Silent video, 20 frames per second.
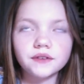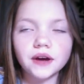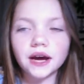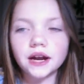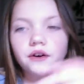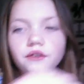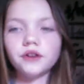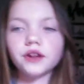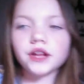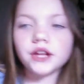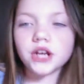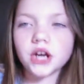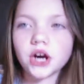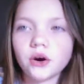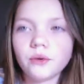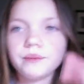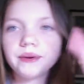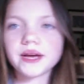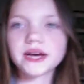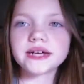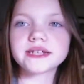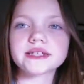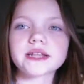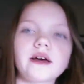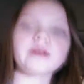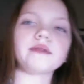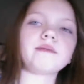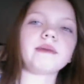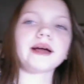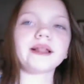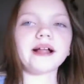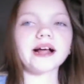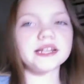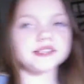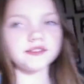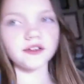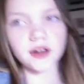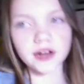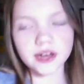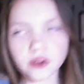I don't really know because my
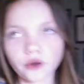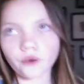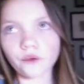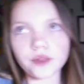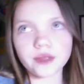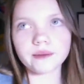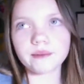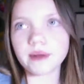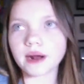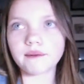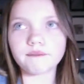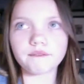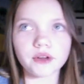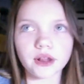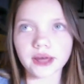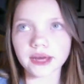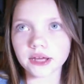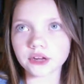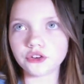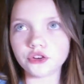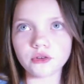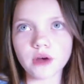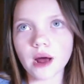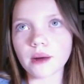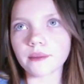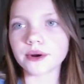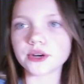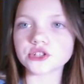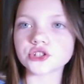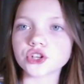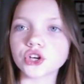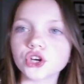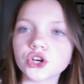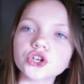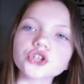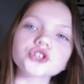last vlog had only been up for like 2 hours.